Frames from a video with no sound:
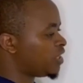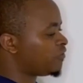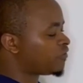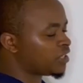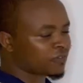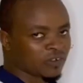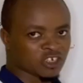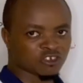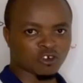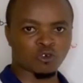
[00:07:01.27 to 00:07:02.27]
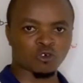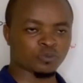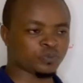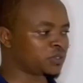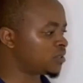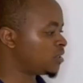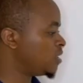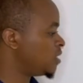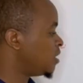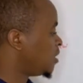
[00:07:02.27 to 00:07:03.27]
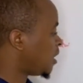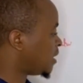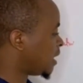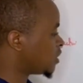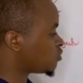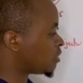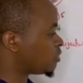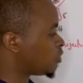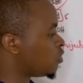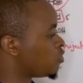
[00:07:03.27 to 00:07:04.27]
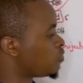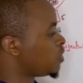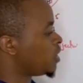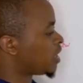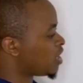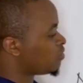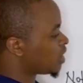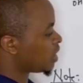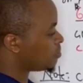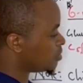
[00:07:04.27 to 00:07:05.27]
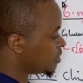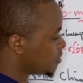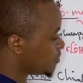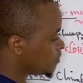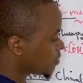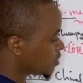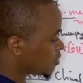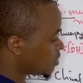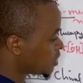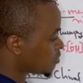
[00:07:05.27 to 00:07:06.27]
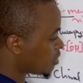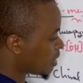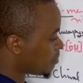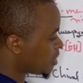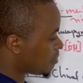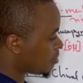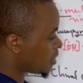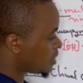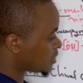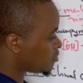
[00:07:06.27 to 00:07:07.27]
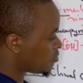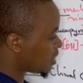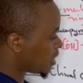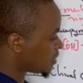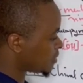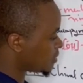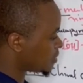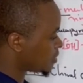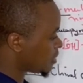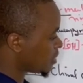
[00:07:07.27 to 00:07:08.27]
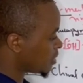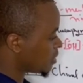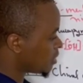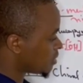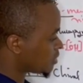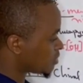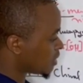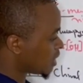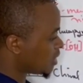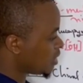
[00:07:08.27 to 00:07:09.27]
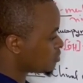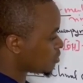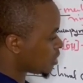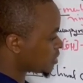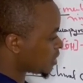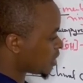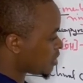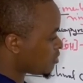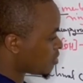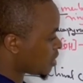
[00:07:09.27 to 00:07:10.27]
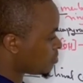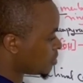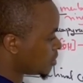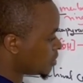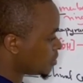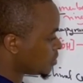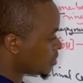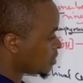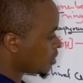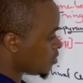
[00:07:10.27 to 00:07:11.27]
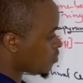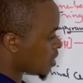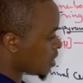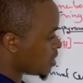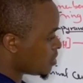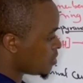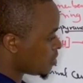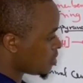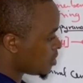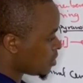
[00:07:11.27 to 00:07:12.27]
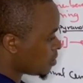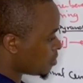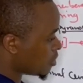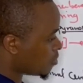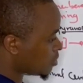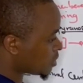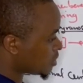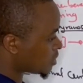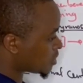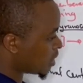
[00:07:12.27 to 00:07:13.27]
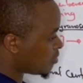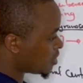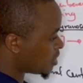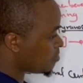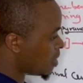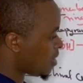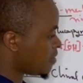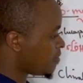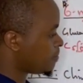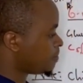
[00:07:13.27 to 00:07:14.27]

different functional groups, and that is what we call a chiral carbon. So this one, carbon number 1, is known as, is regarded to as a chiral carbon. Why? Because it is surrounded by